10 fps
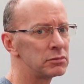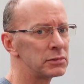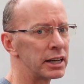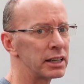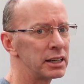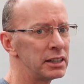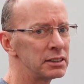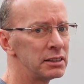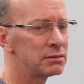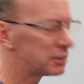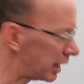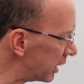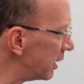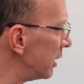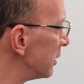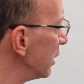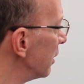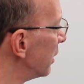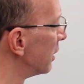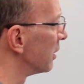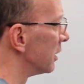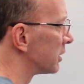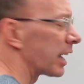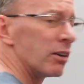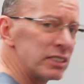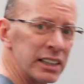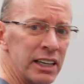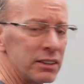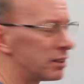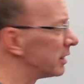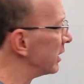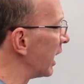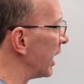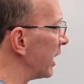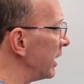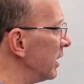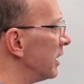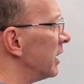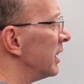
Take it easy, take it easy. Let's count together, nine,